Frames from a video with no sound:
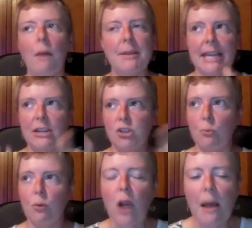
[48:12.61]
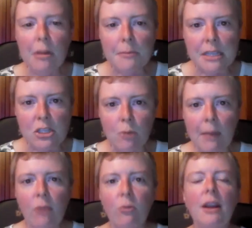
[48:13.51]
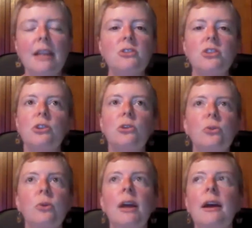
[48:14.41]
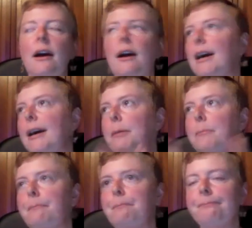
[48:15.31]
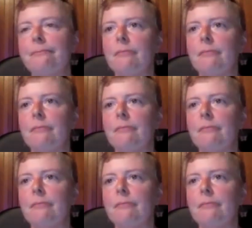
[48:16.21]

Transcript: potential problems that you might run into, um,